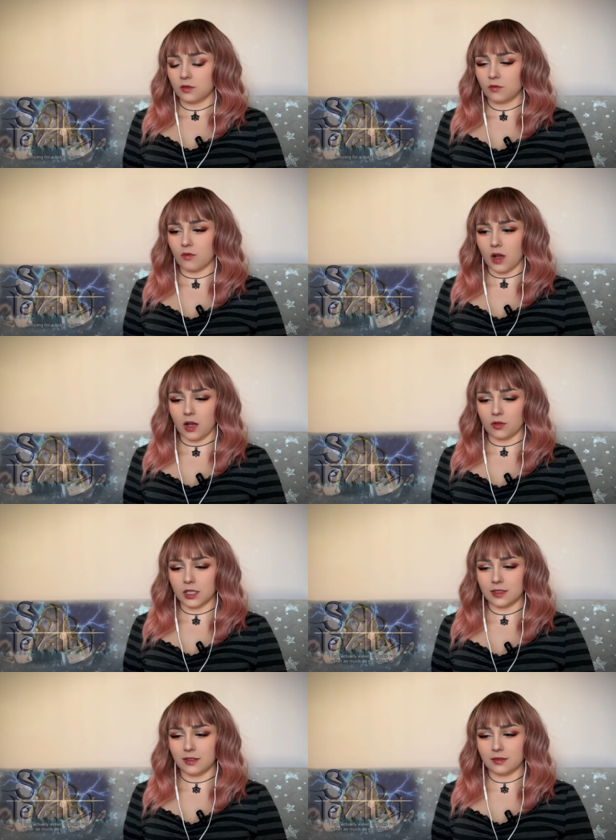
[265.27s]
Wow,
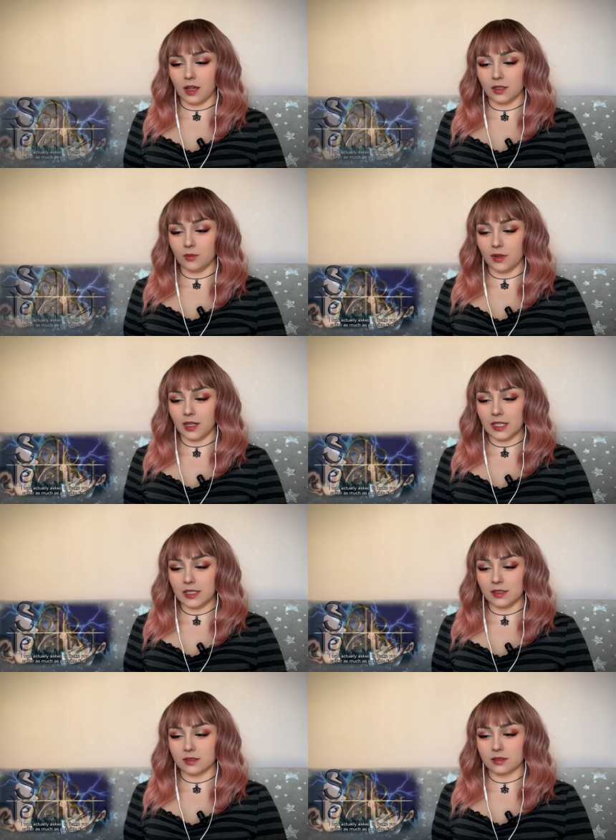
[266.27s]
this anime
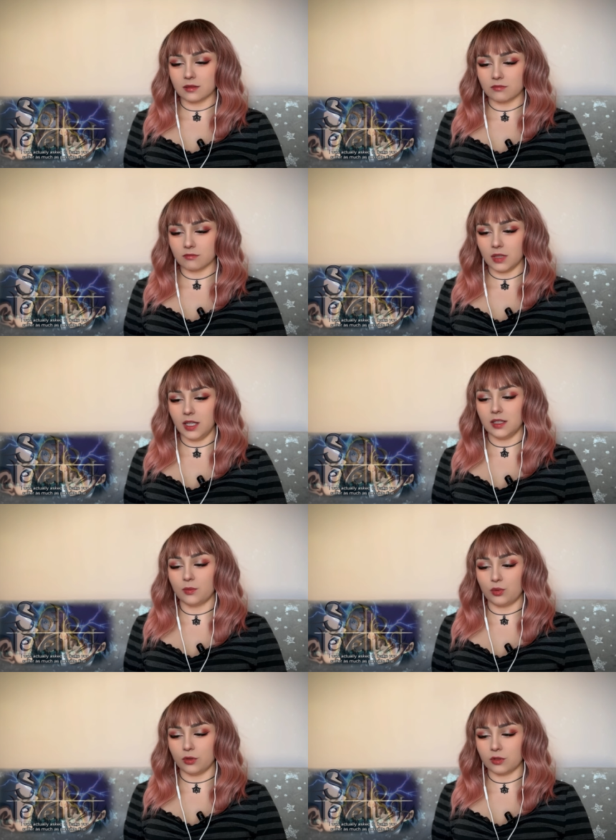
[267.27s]
is... it is
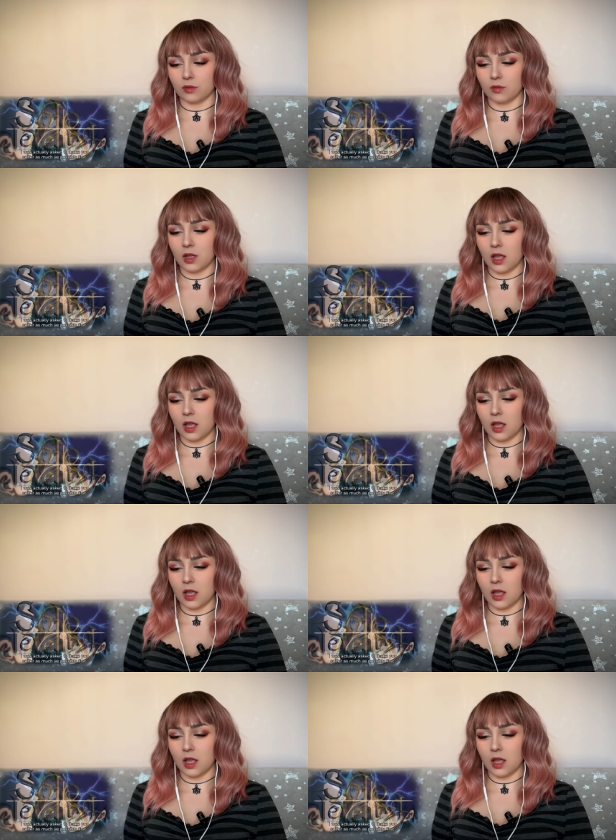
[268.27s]
brutal.